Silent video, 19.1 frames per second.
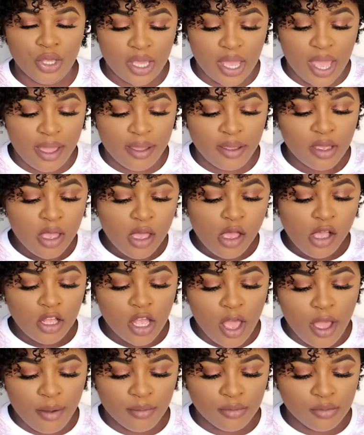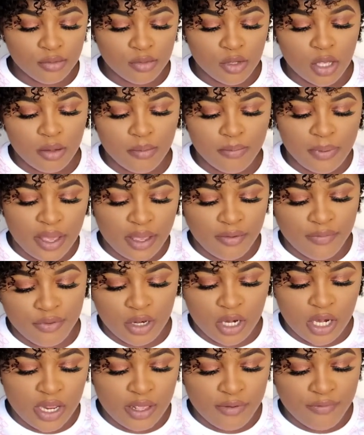U K, um but if you
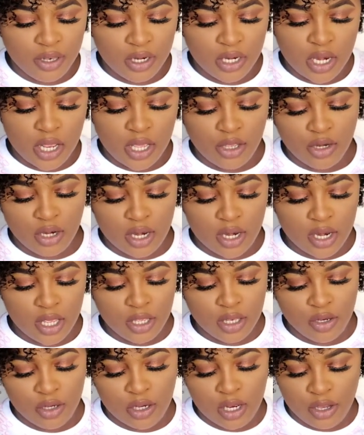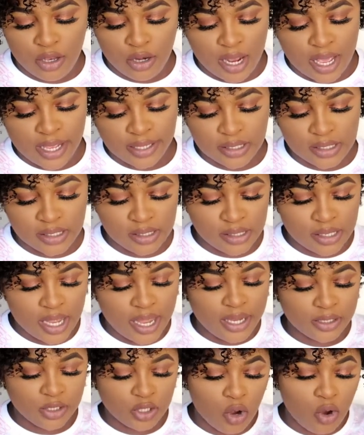live in the the United
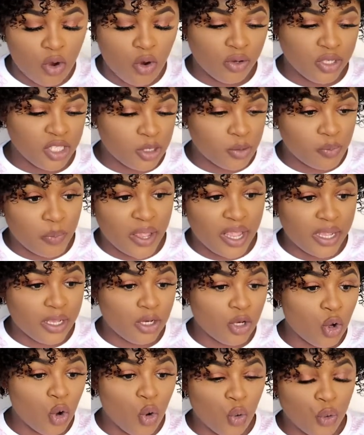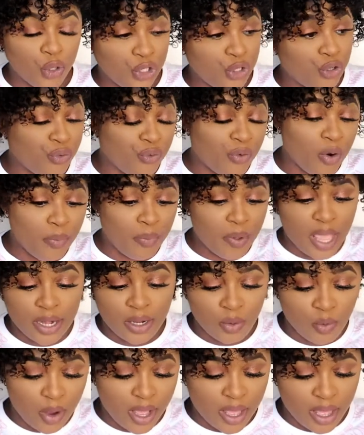States or in Spain or in Europe,
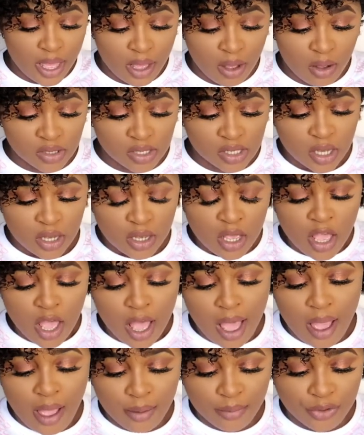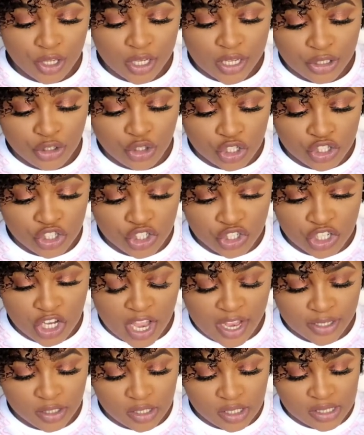anywhere else, um you can just
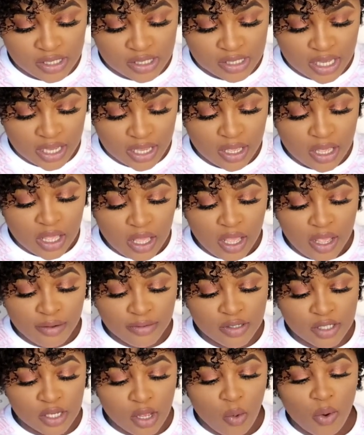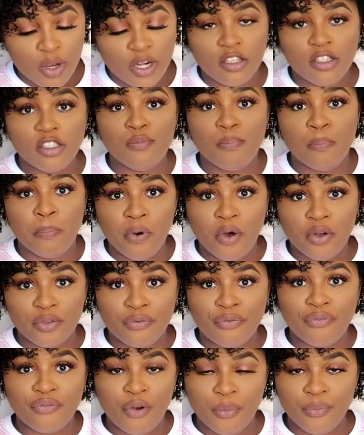check to see if someone is bought
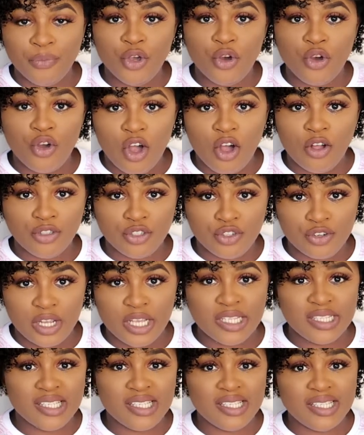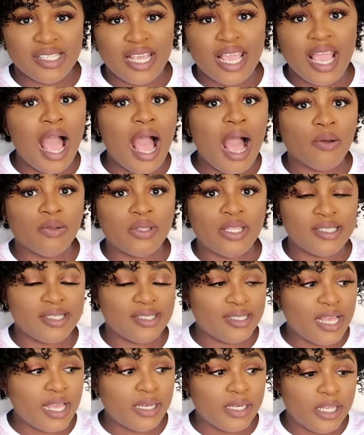from your country, to see how they
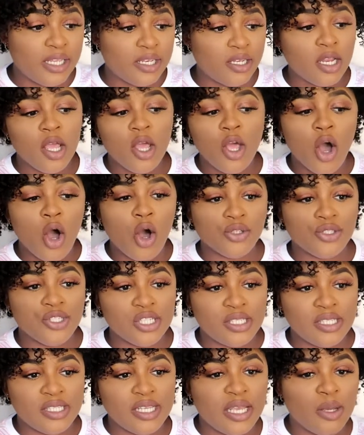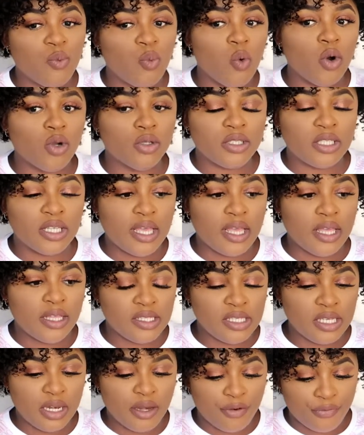send it, or to see what they're
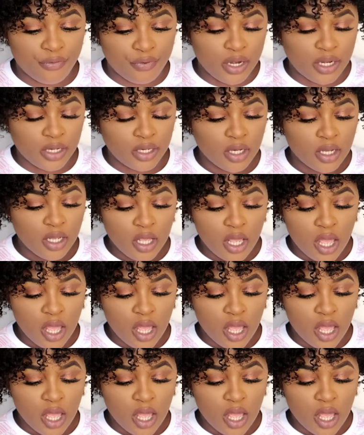delivering,